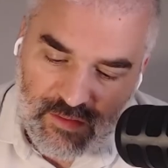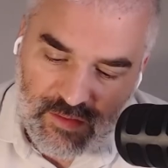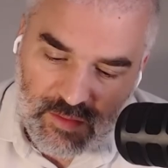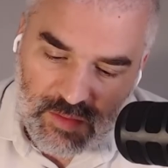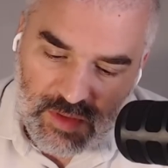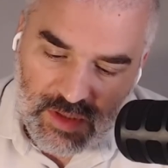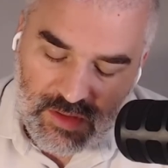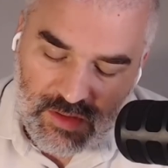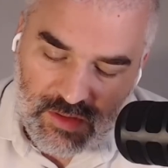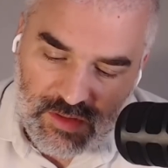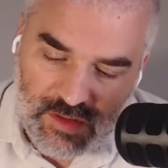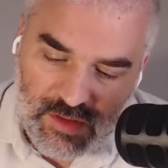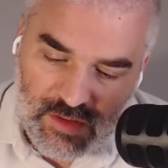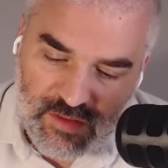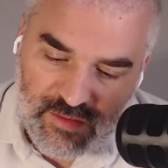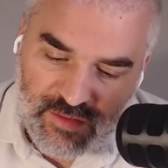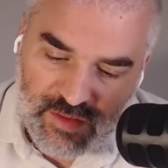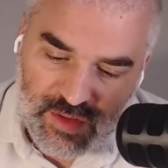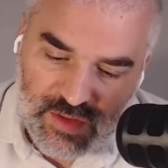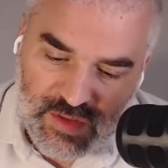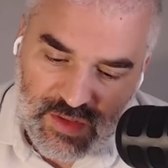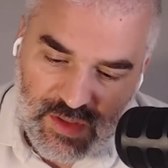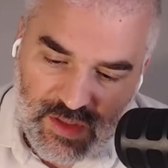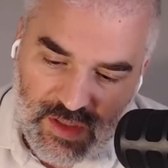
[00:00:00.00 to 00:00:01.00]
Al-Quds
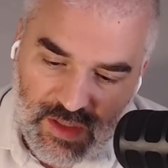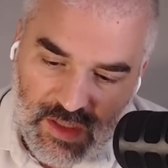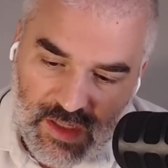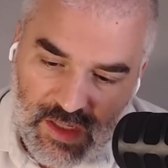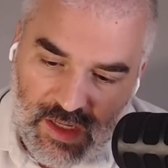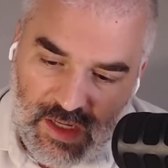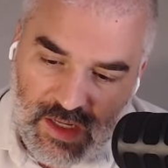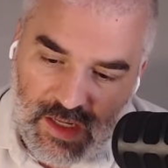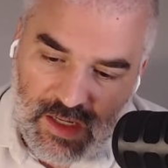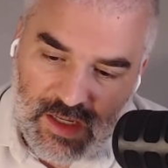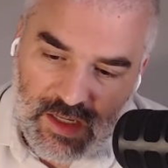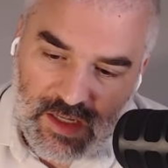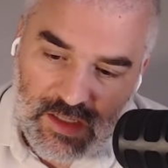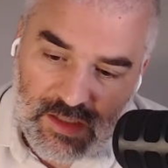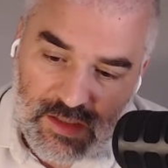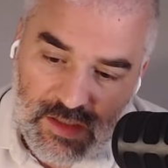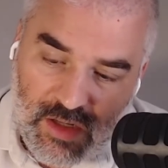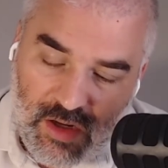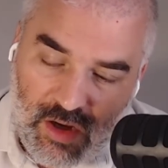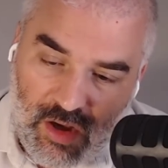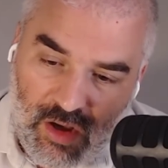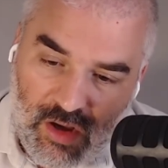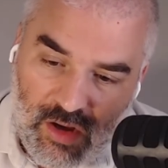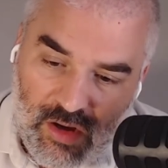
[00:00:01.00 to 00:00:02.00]
University. His
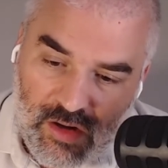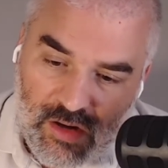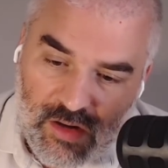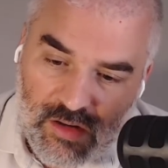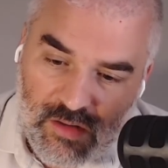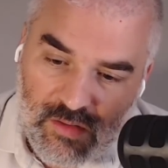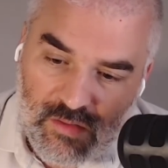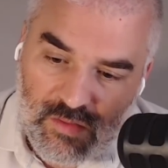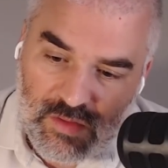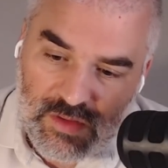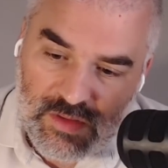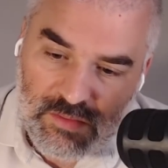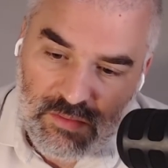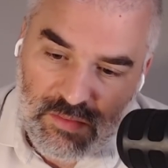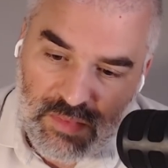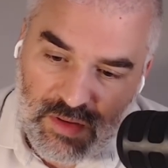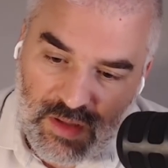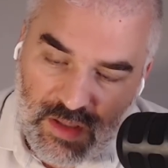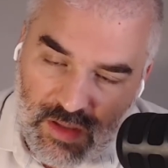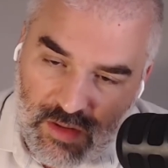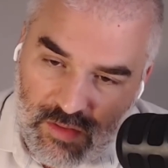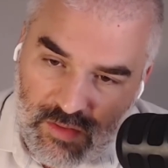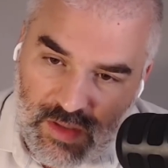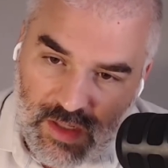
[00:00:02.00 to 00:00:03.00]
car was
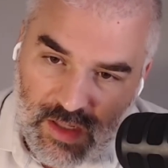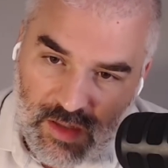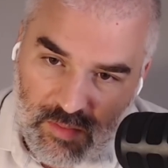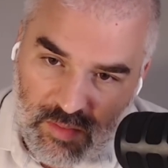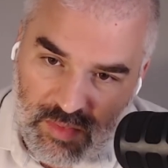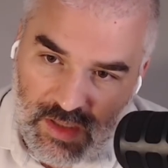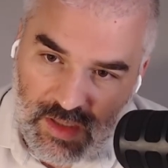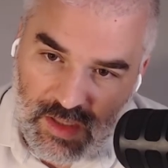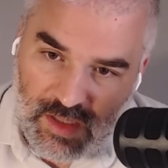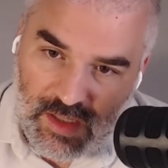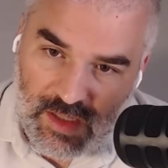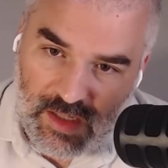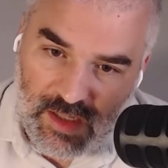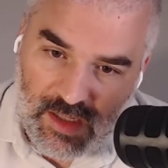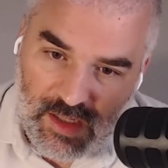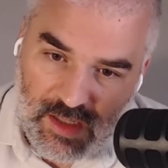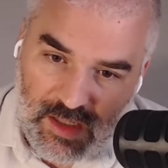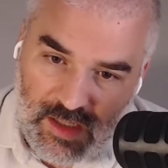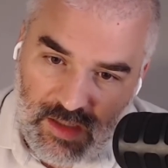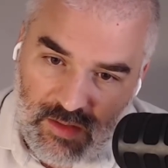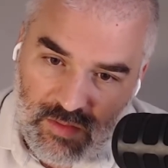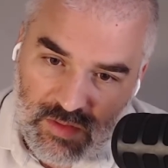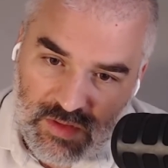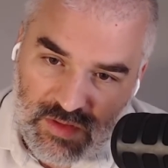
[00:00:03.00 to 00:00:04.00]
blown up, and
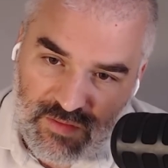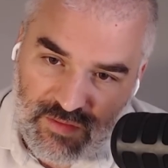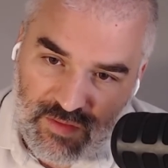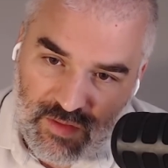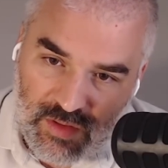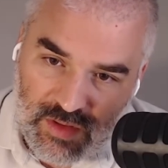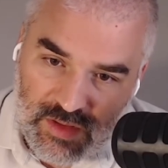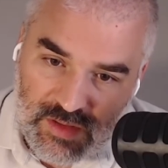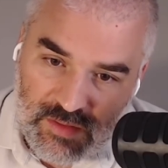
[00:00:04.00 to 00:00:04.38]
he was forced